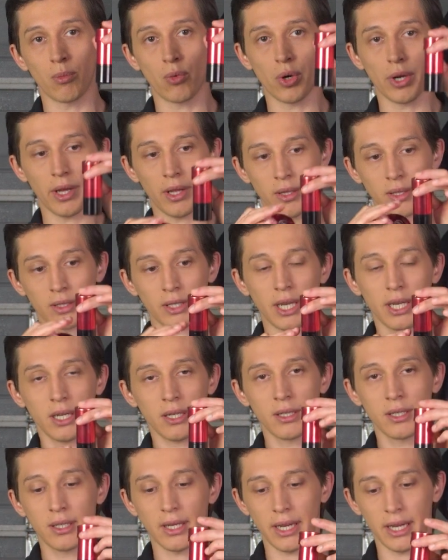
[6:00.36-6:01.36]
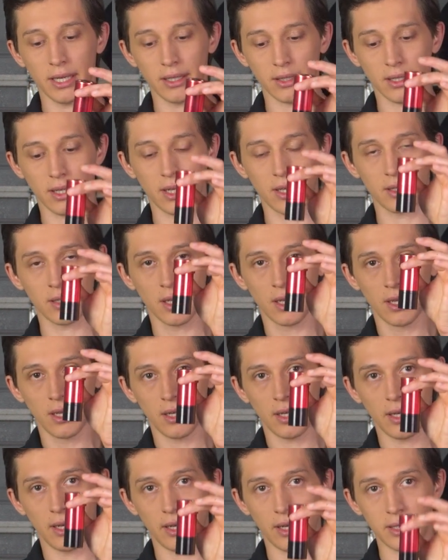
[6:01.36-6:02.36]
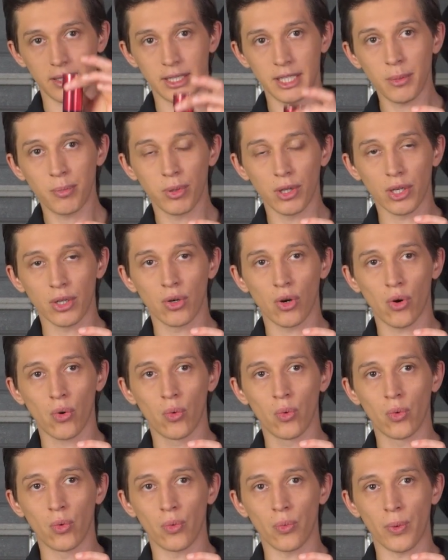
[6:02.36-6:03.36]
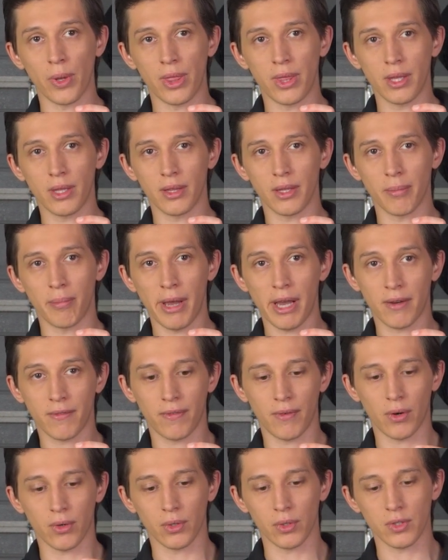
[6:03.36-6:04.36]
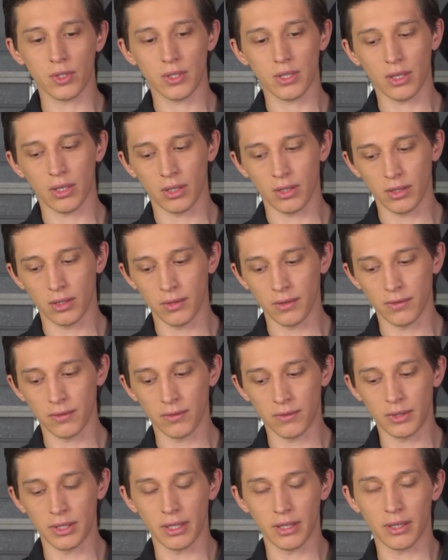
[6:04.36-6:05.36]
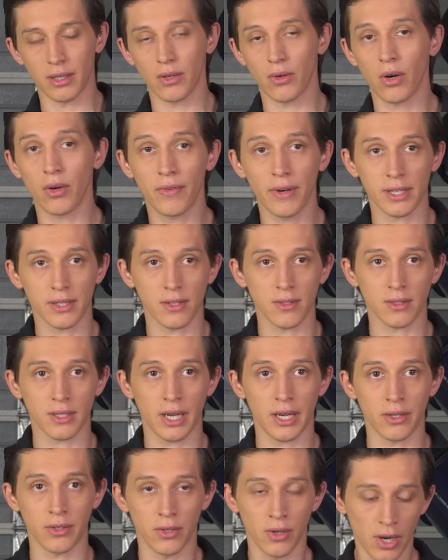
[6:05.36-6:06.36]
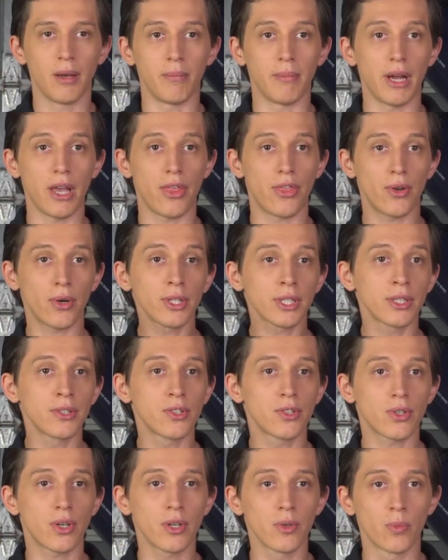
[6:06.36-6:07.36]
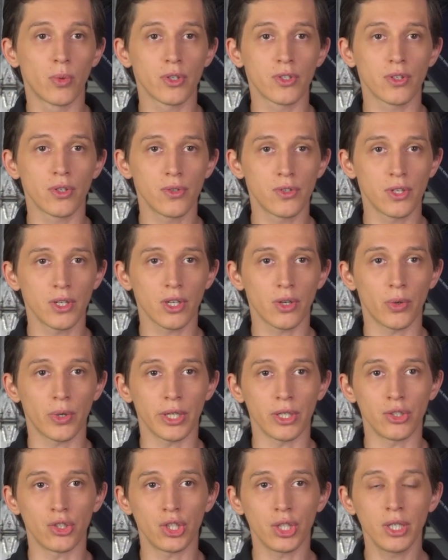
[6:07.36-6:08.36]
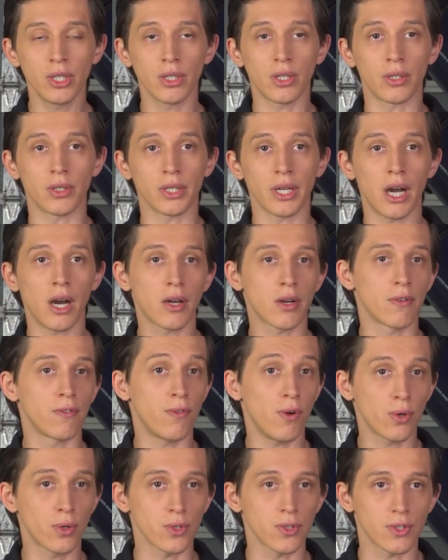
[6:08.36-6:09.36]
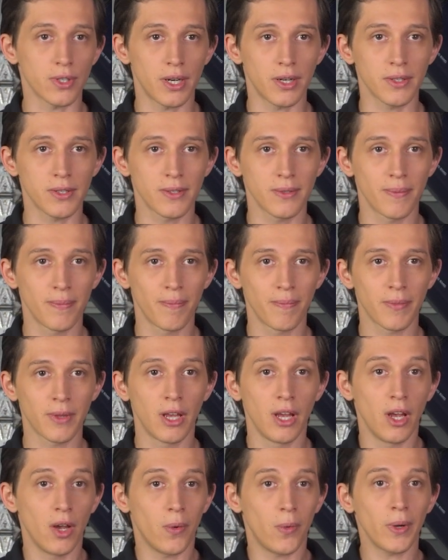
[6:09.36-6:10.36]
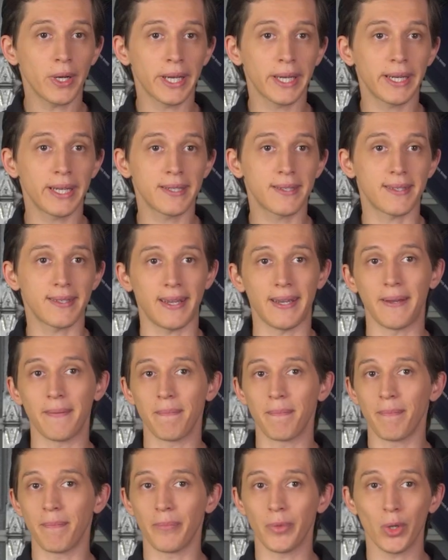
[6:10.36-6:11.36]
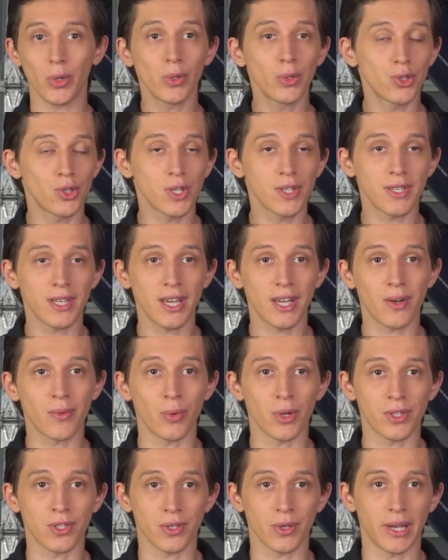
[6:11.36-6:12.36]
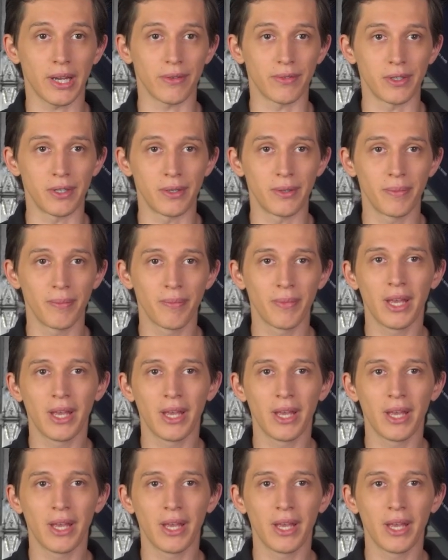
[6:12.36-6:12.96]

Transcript: more elongated and can uh, deeply go within the back focus of the off-axis guider. My third concern was using OAG on out-of-focus stars. What can I say? No issues here whatsoever.